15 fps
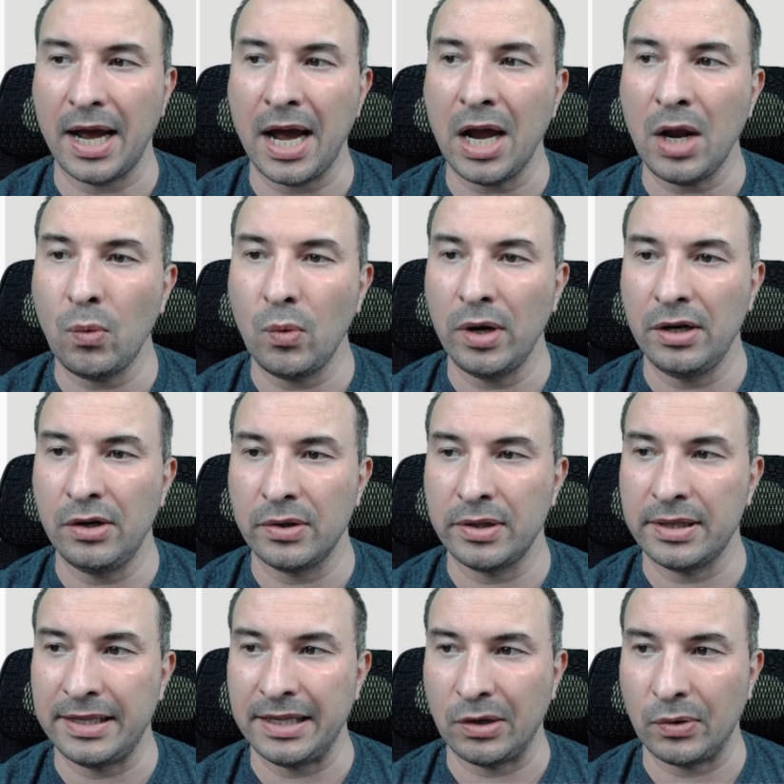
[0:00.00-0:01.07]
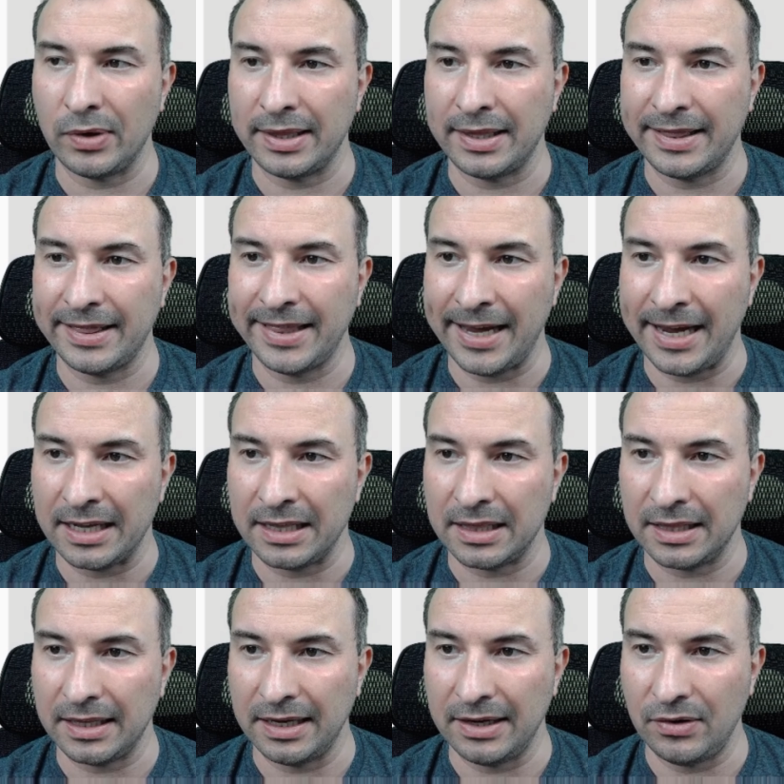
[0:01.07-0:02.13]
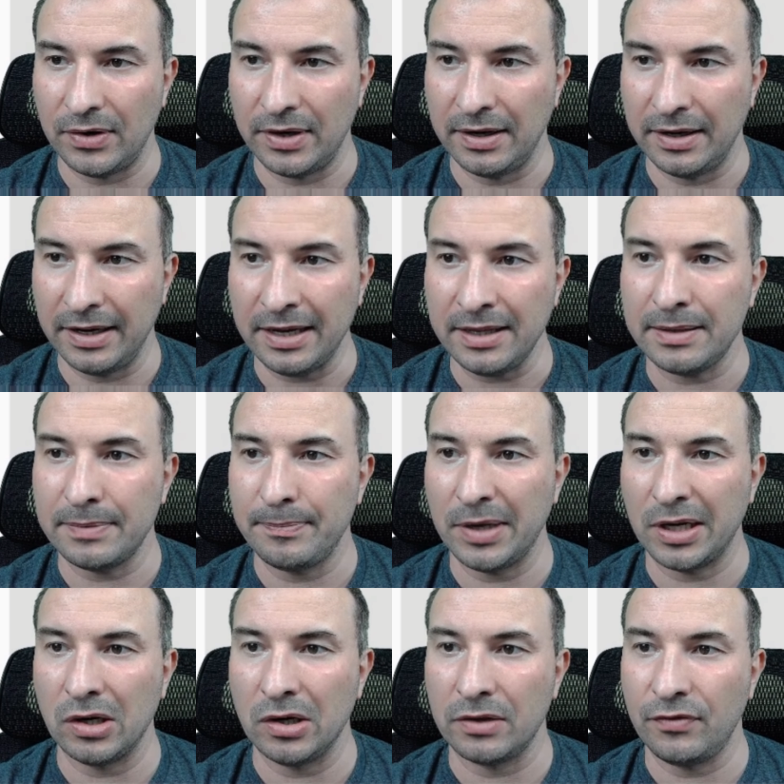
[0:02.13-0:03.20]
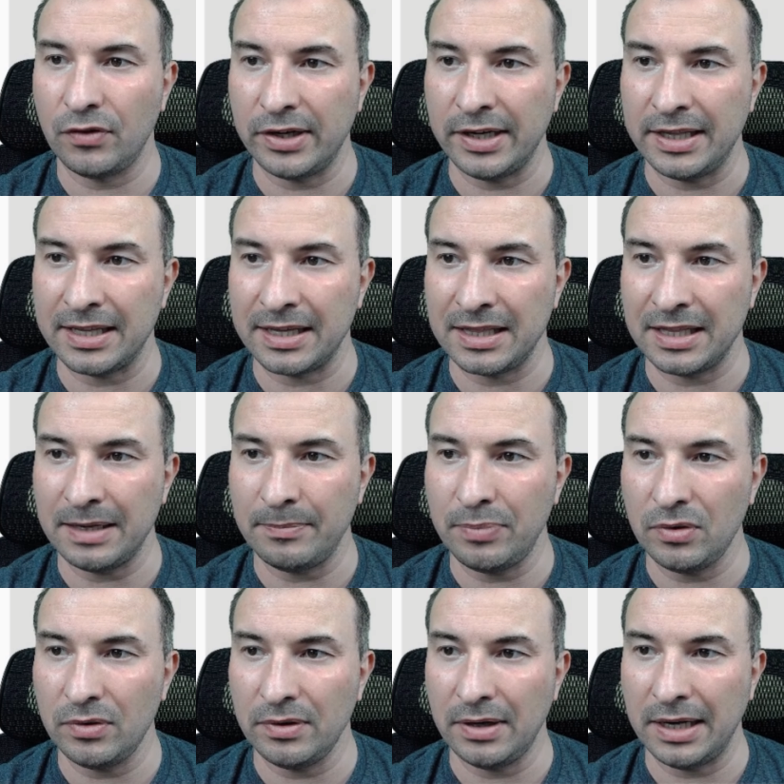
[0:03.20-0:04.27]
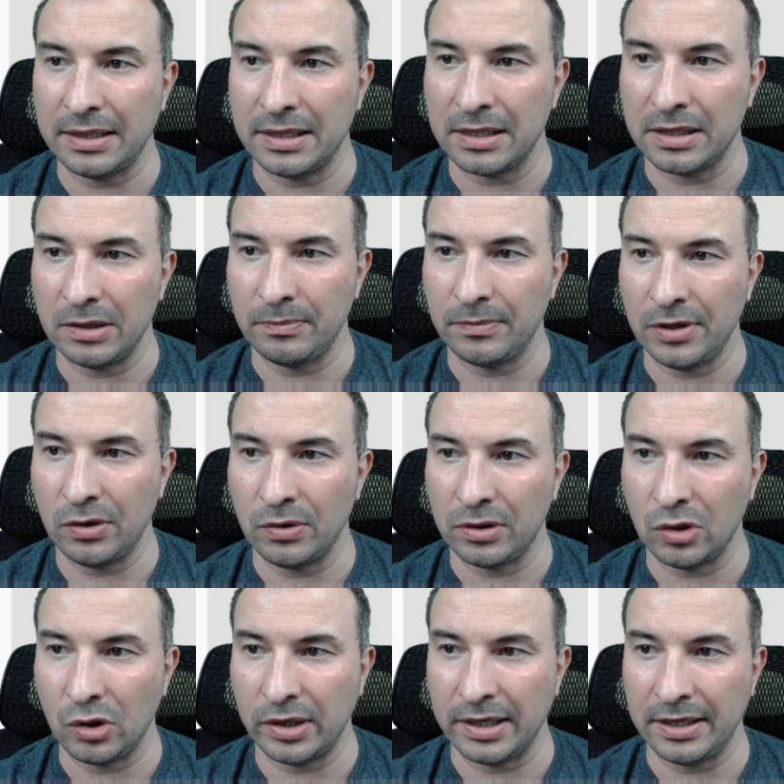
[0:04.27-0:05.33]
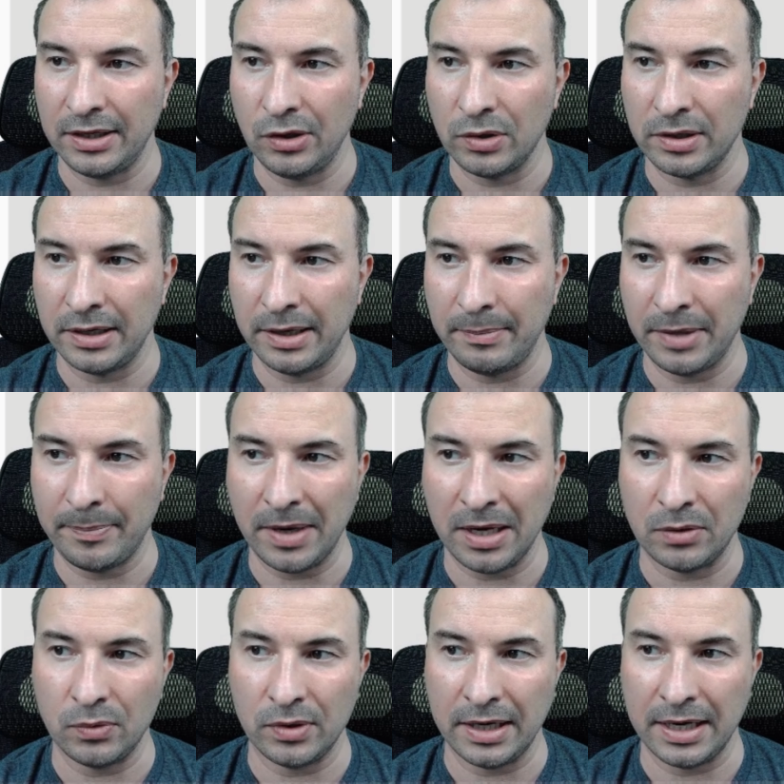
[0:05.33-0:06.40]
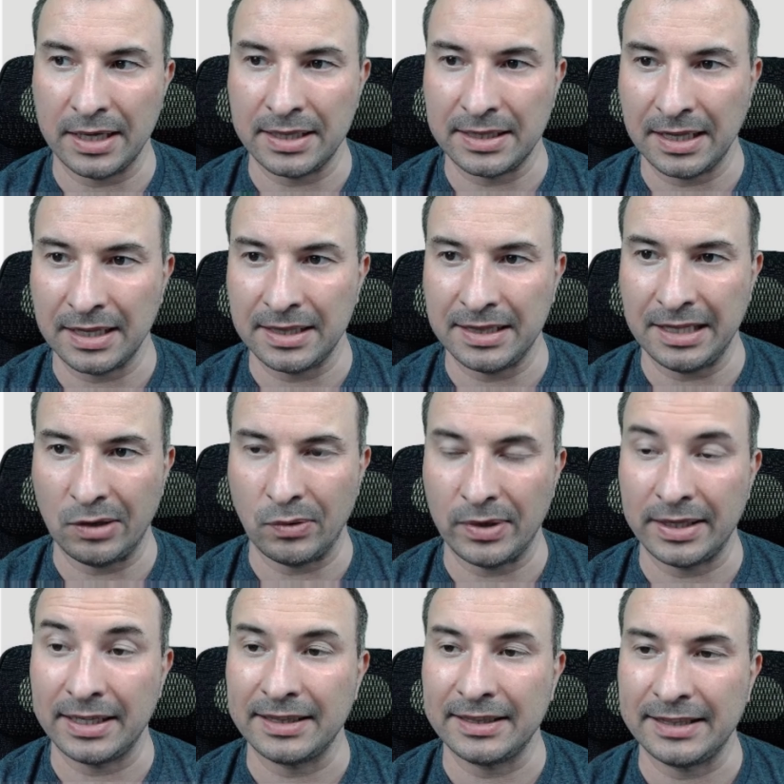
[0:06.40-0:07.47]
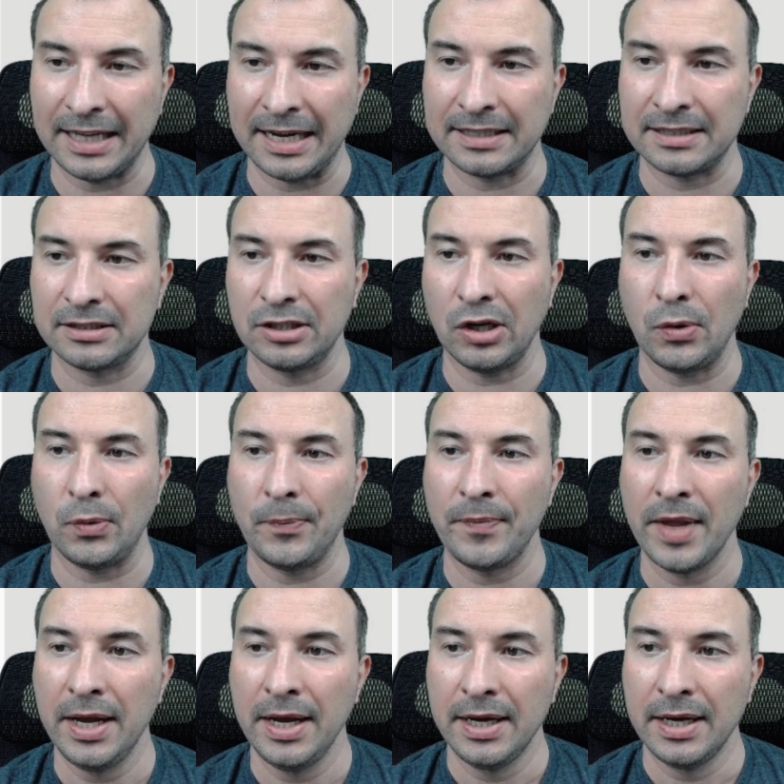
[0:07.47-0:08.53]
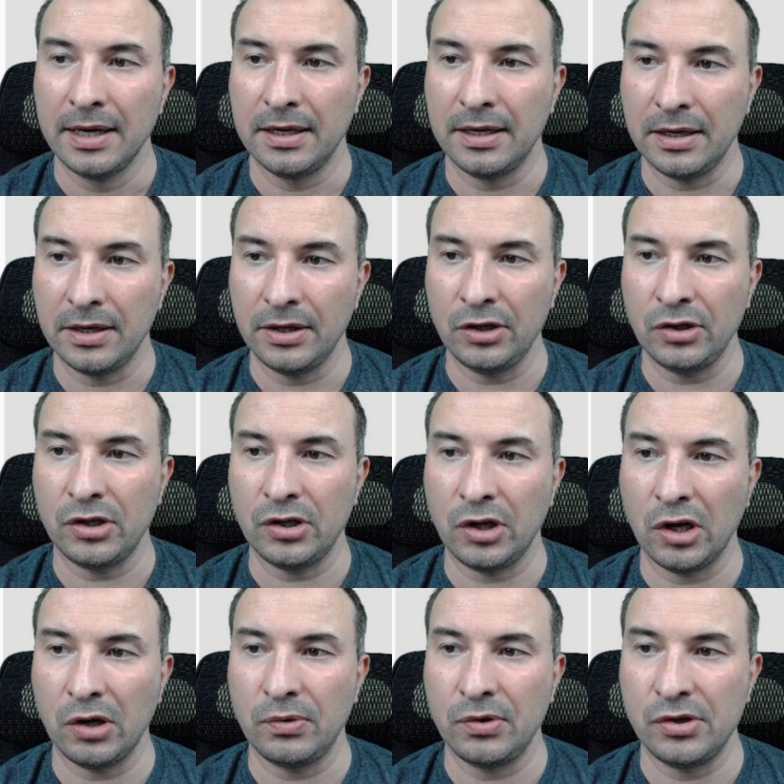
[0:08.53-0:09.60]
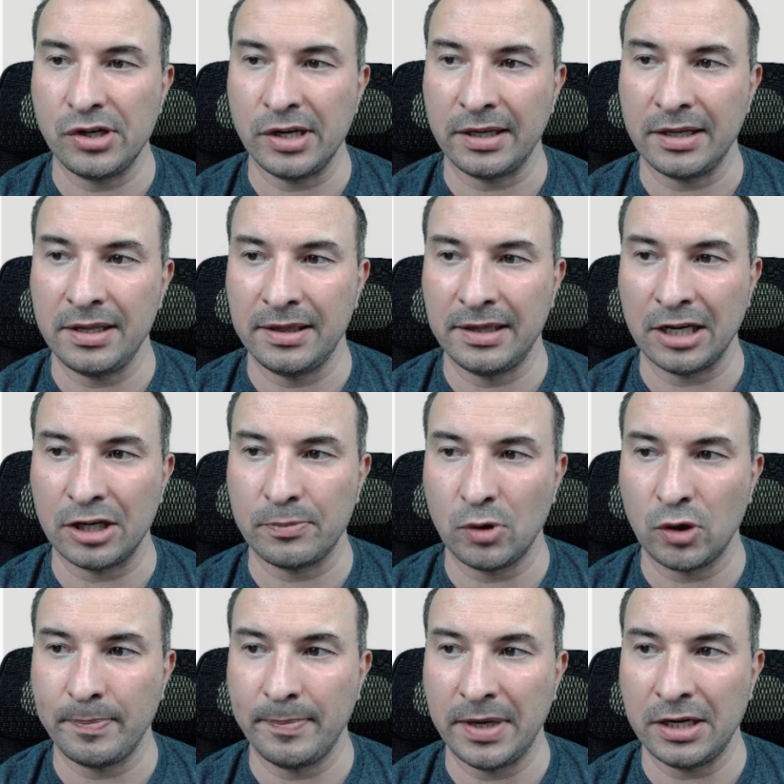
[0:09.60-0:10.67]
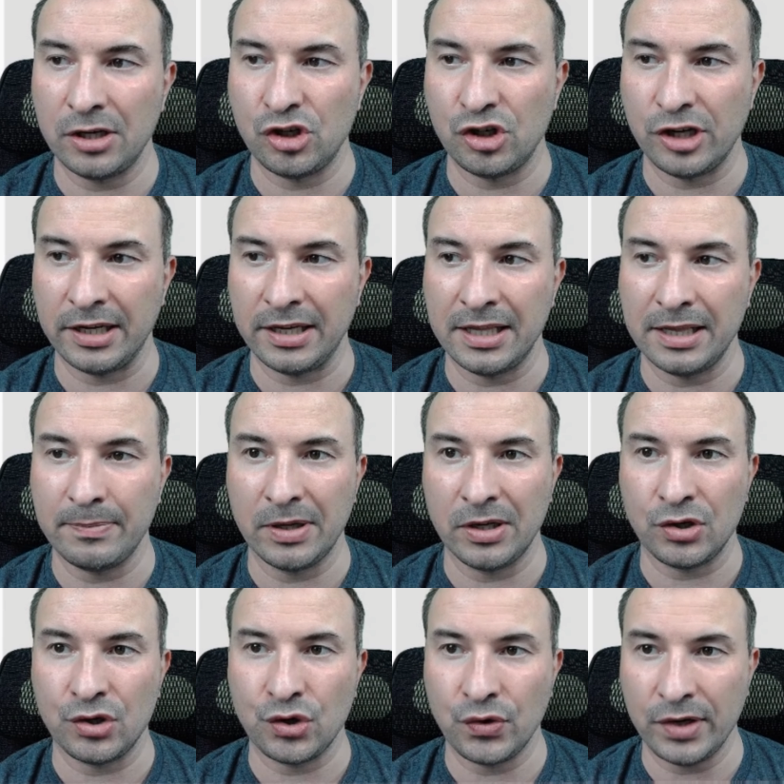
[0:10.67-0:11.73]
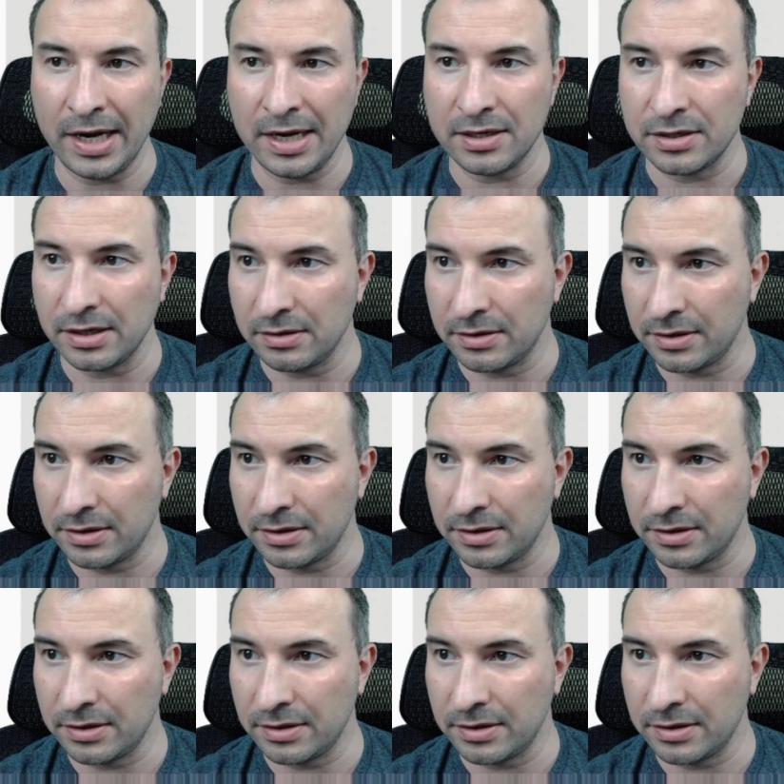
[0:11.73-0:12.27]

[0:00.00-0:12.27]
I will use secret text. Yes, because for this example, let's assume you store the username and password as a secret text. So you need to go to Jenkins dashboard, manage Jenkins, manage credentials.